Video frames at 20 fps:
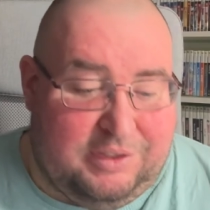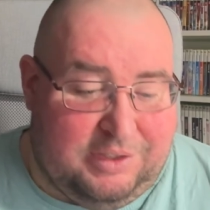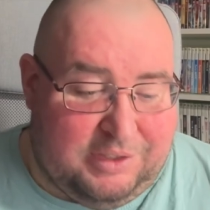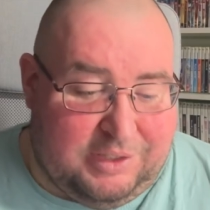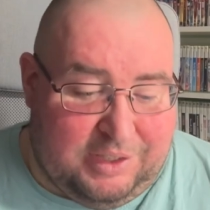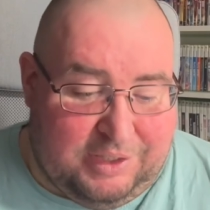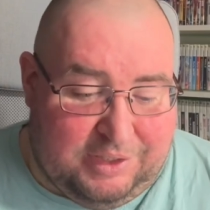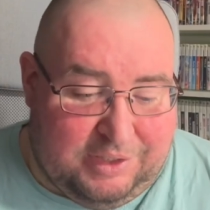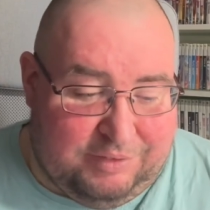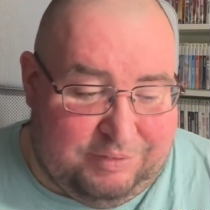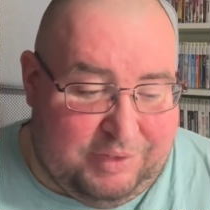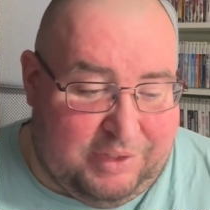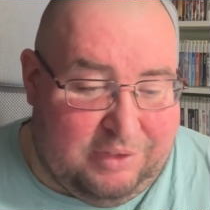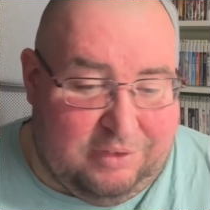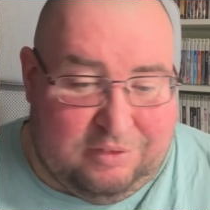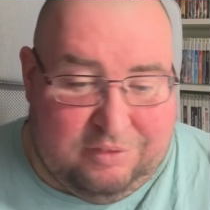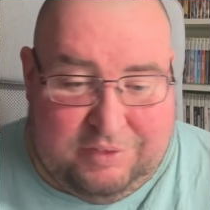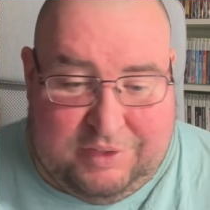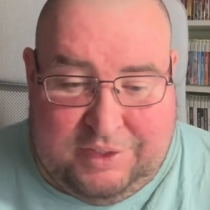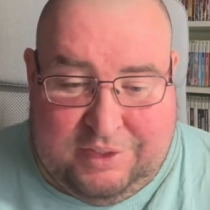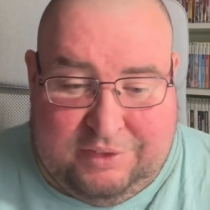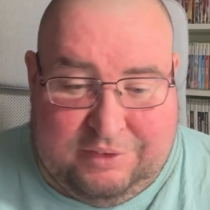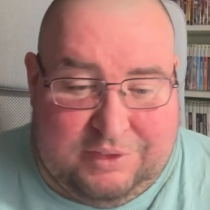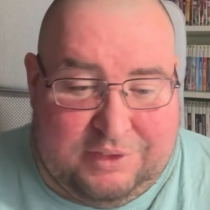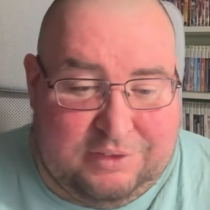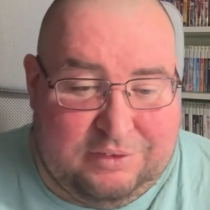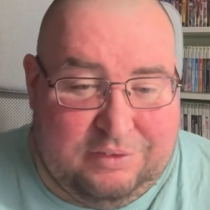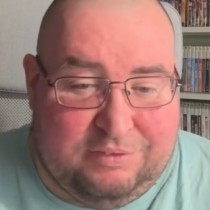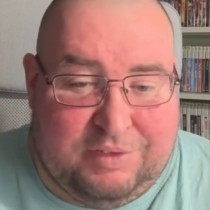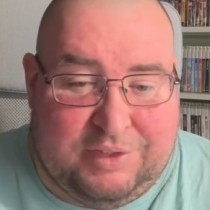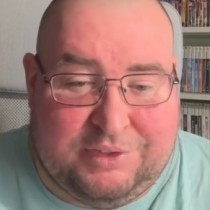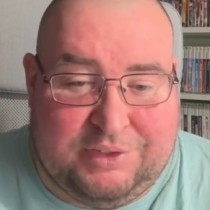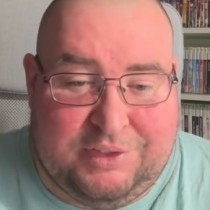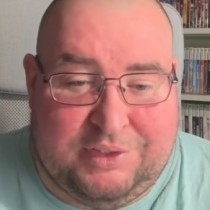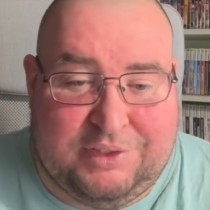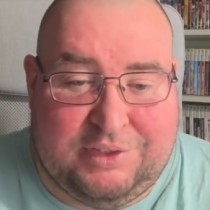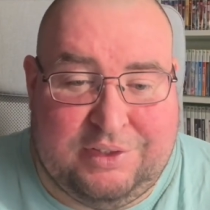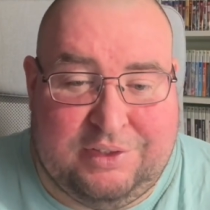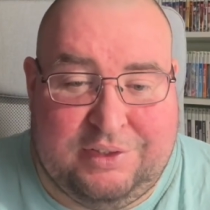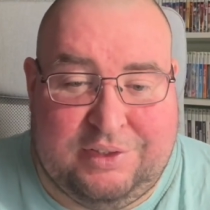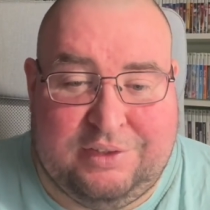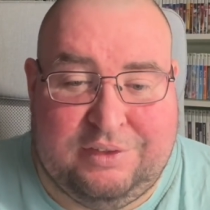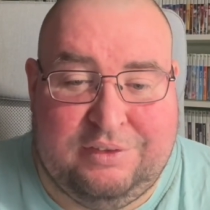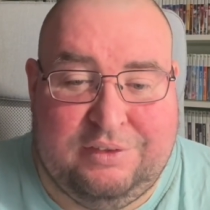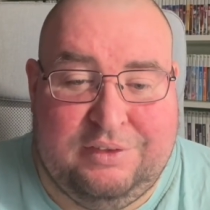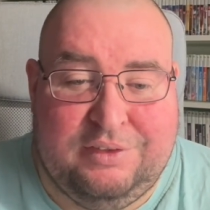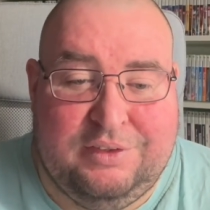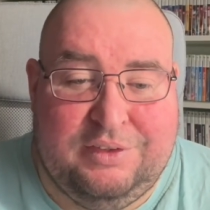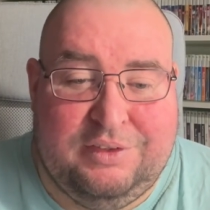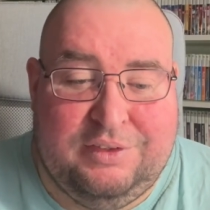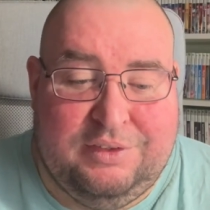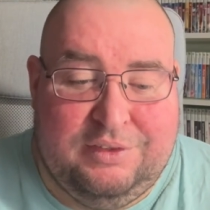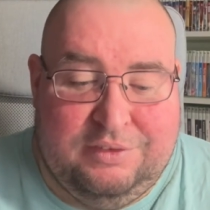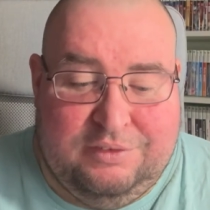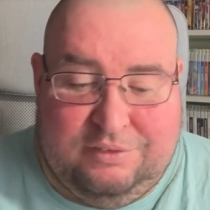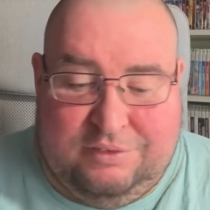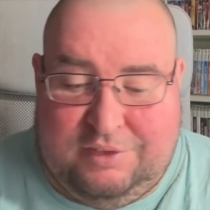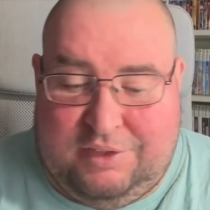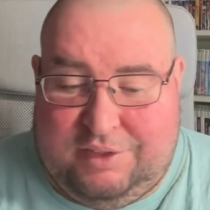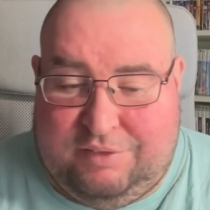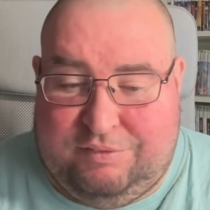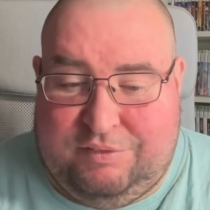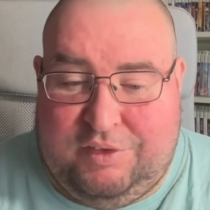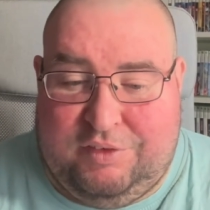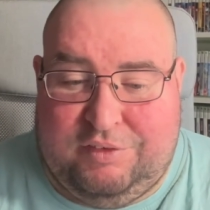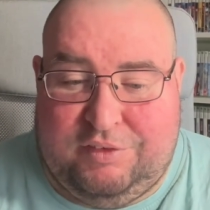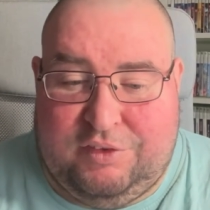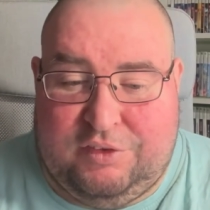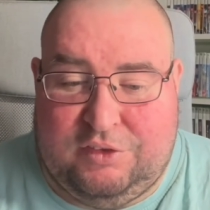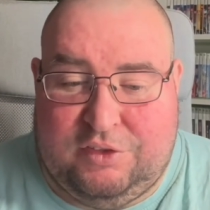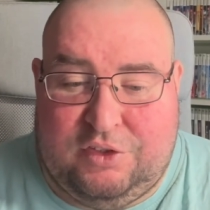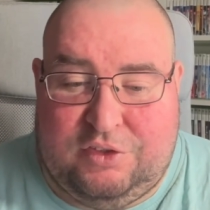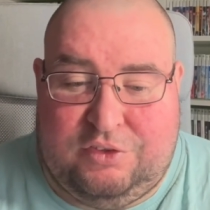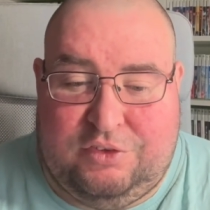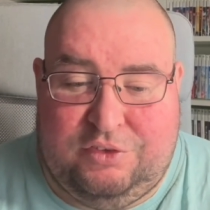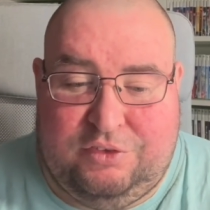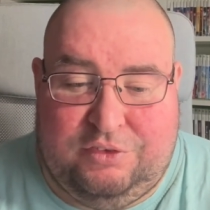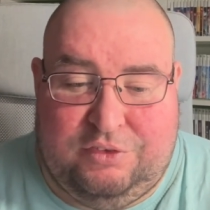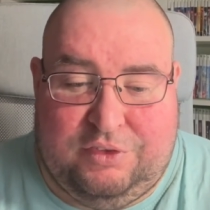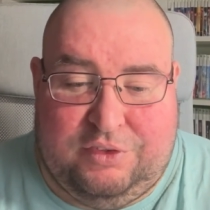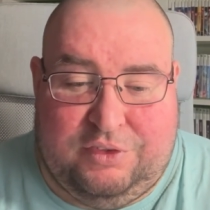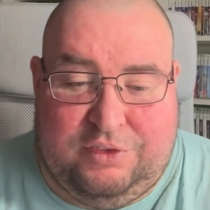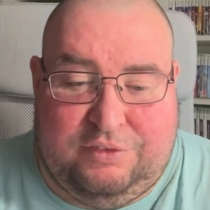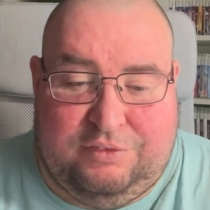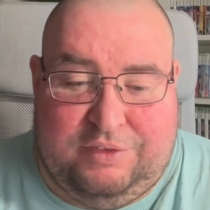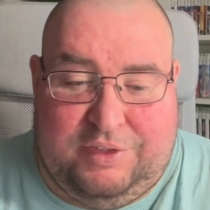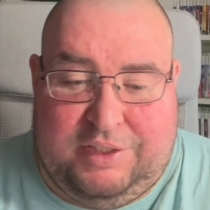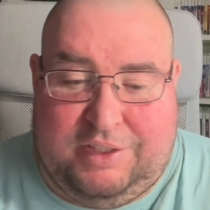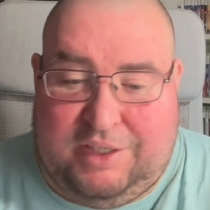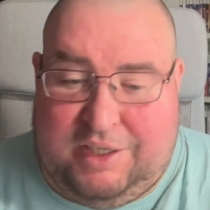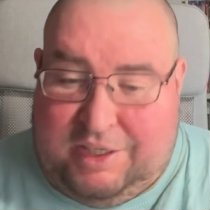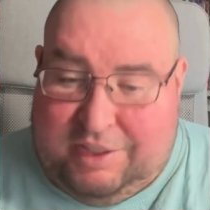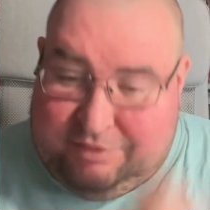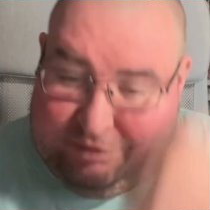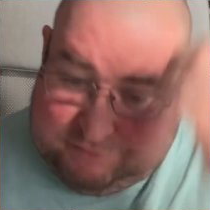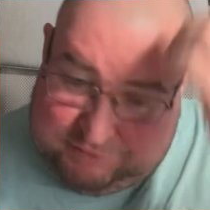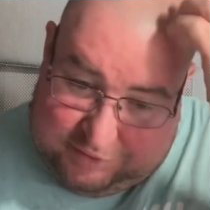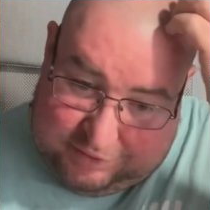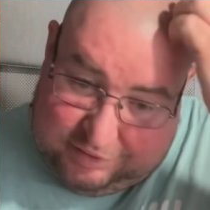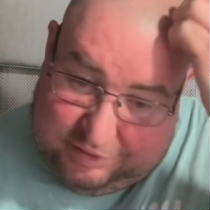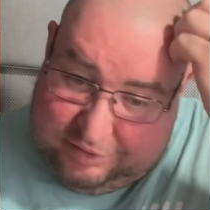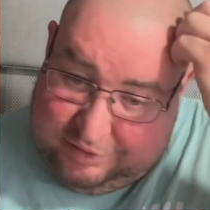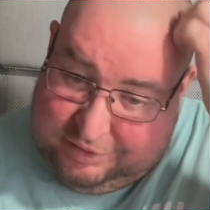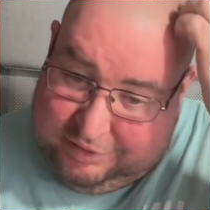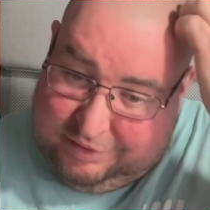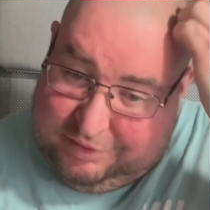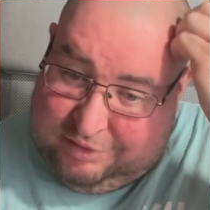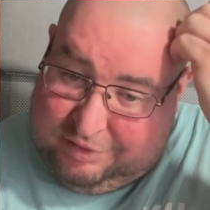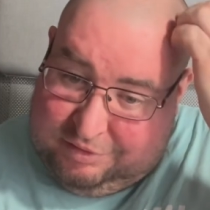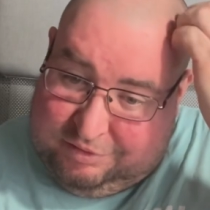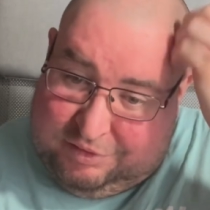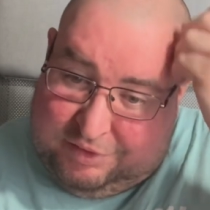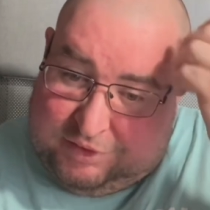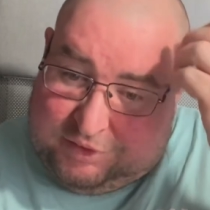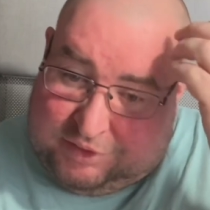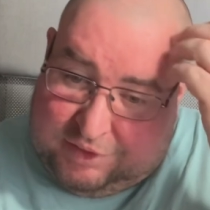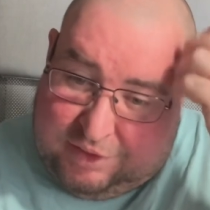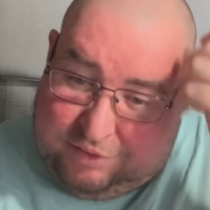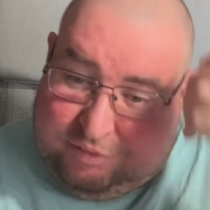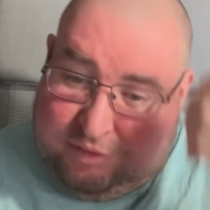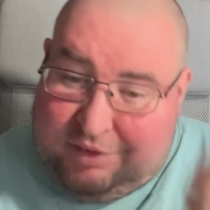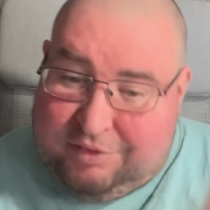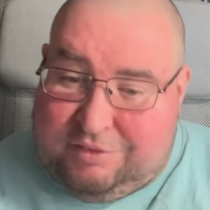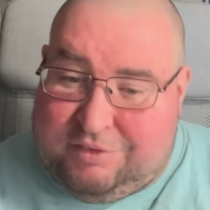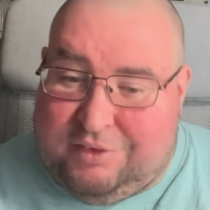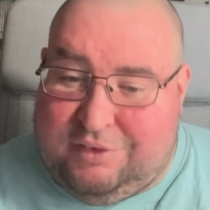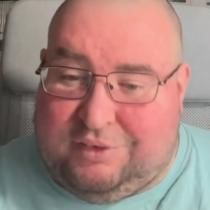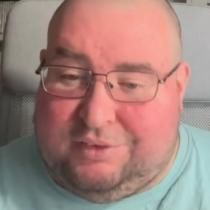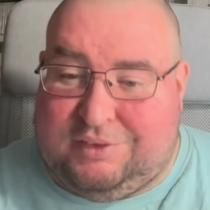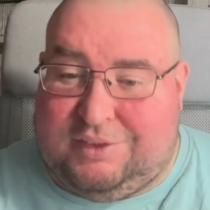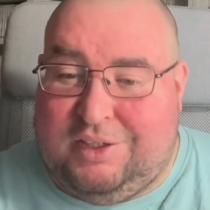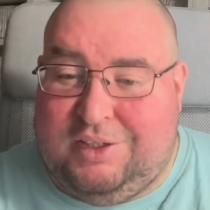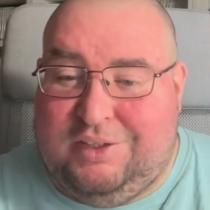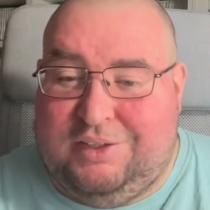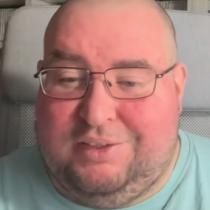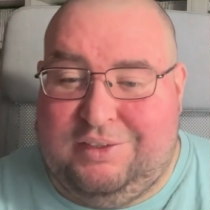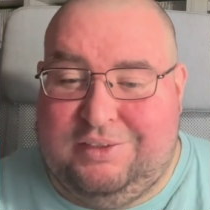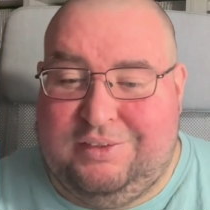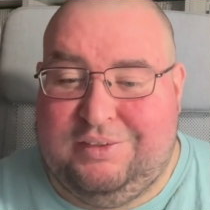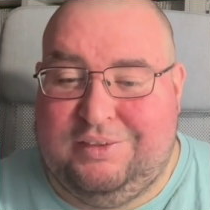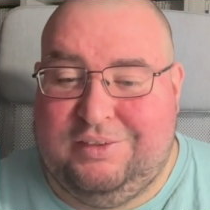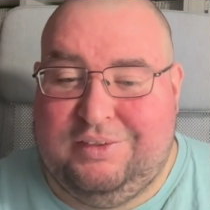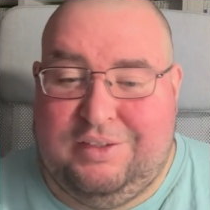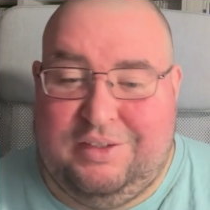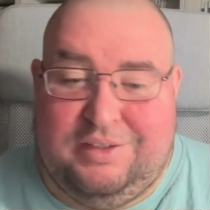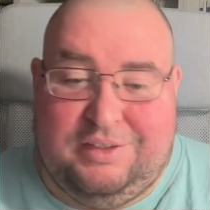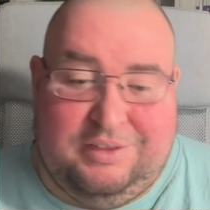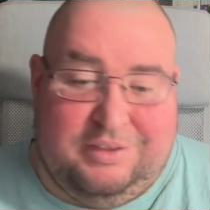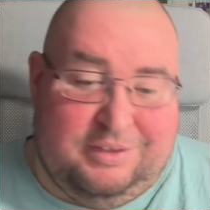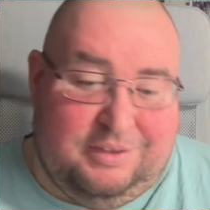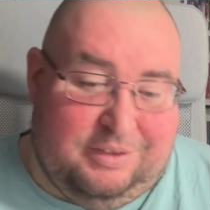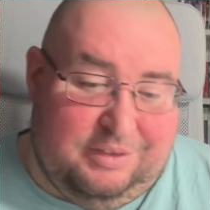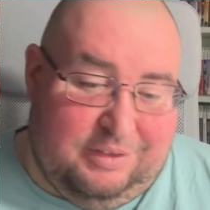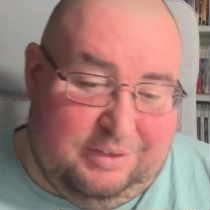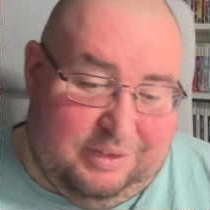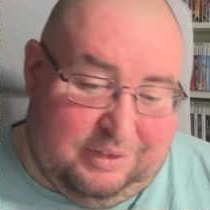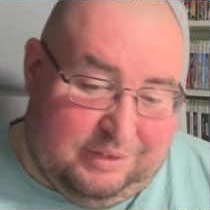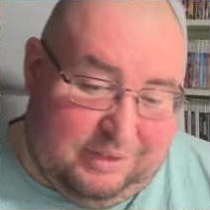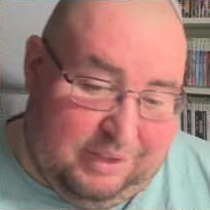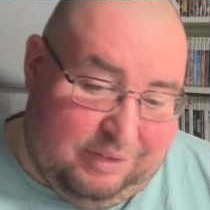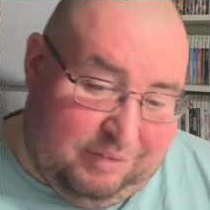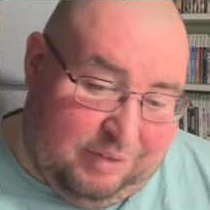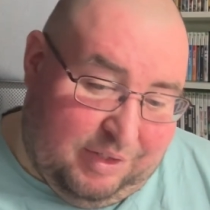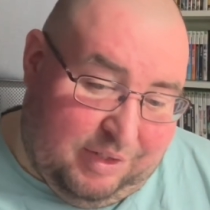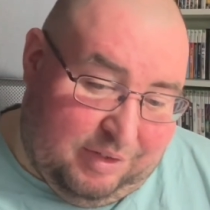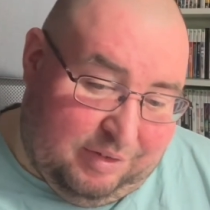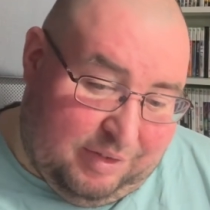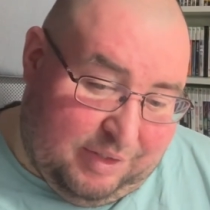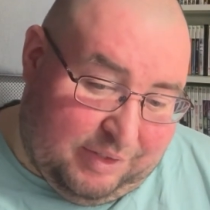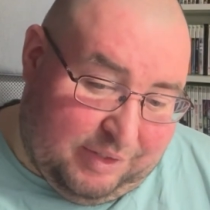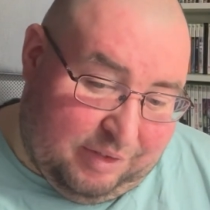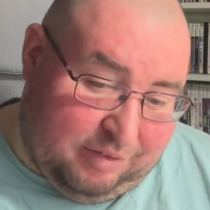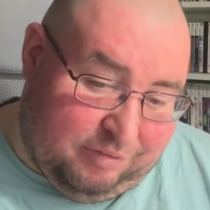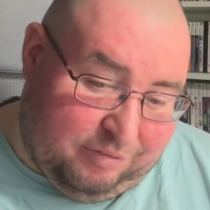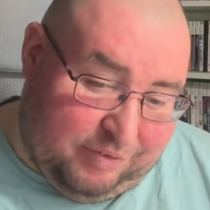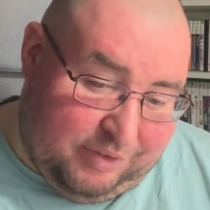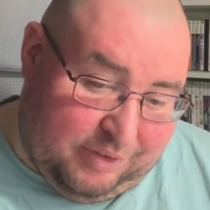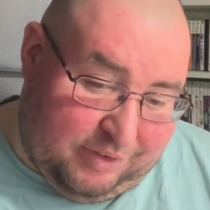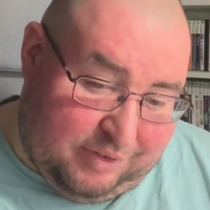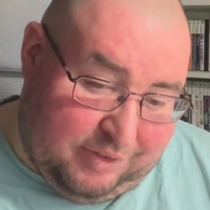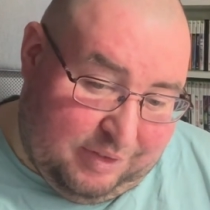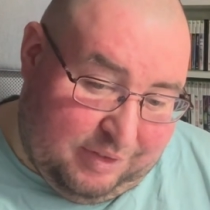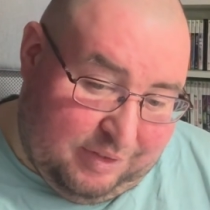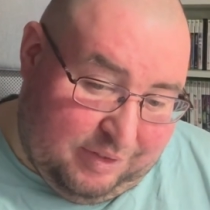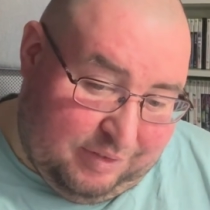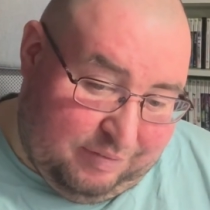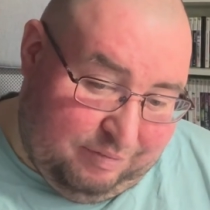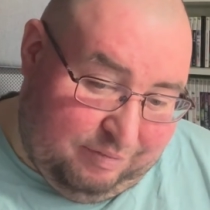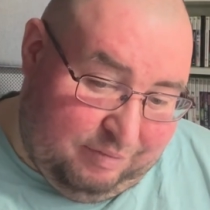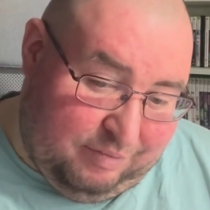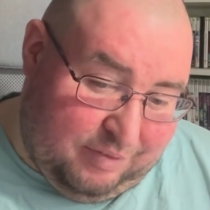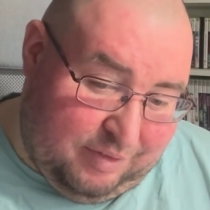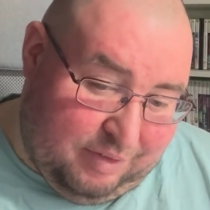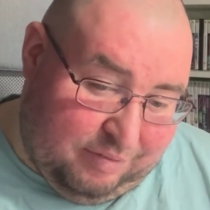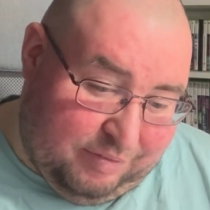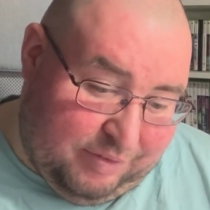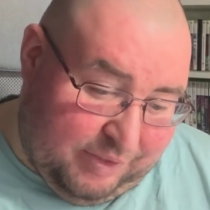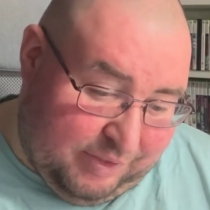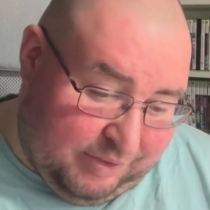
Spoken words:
ain't going to be a long video. There's not much here to show you. Right, moving on to the Wii games. First up, we have got, I'll tell you what, I think there's